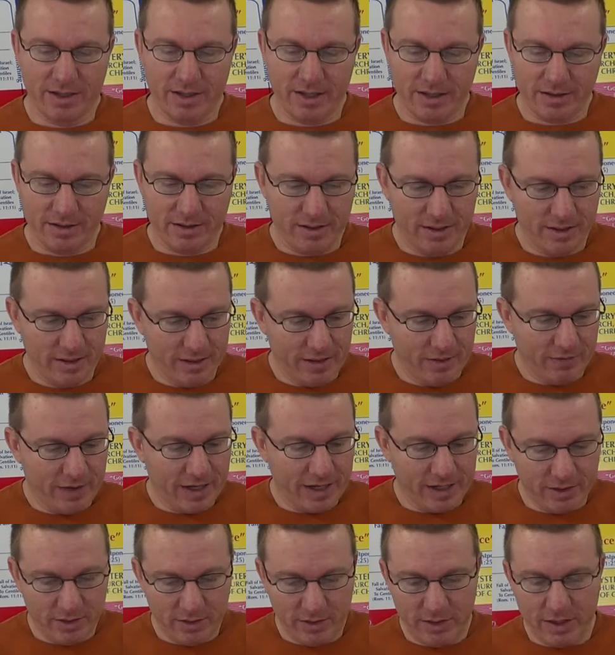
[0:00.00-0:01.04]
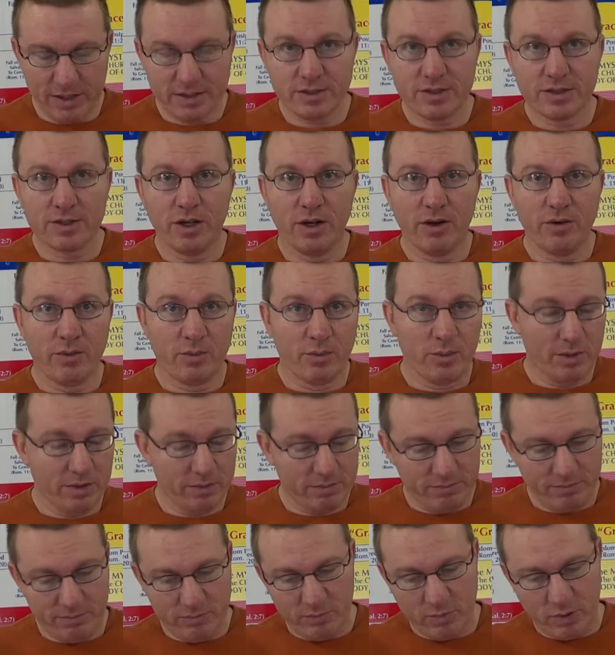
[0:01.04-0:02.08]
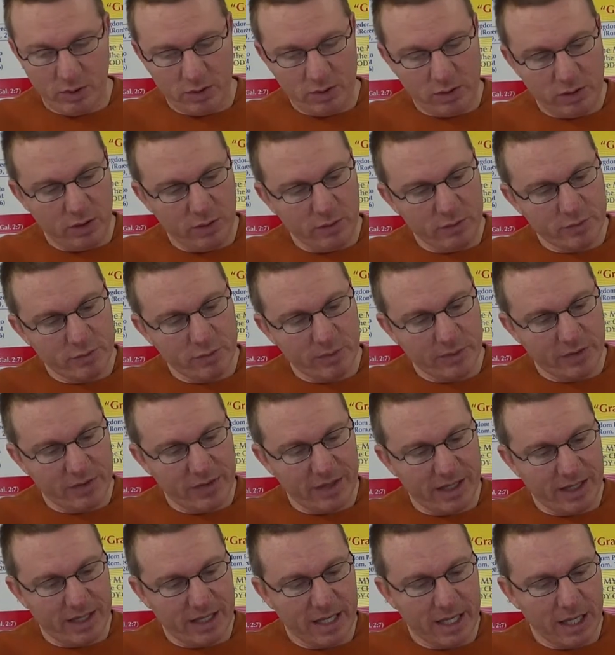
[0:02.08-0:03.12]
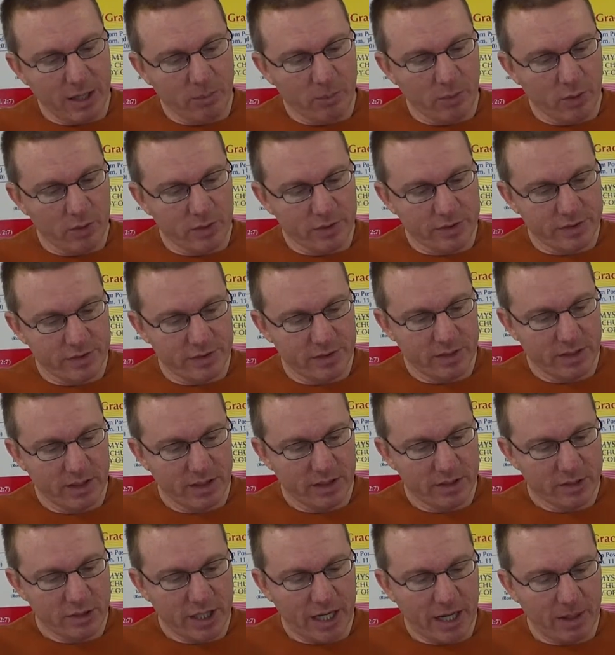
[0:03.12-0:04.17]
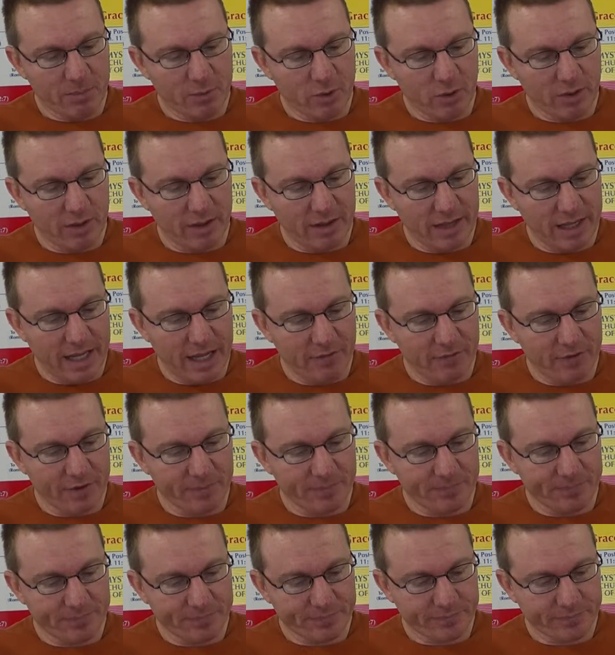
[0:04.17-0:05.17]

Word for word: And in fact, let's go. We'll we'll close with uh, Hebrews chapter eleven.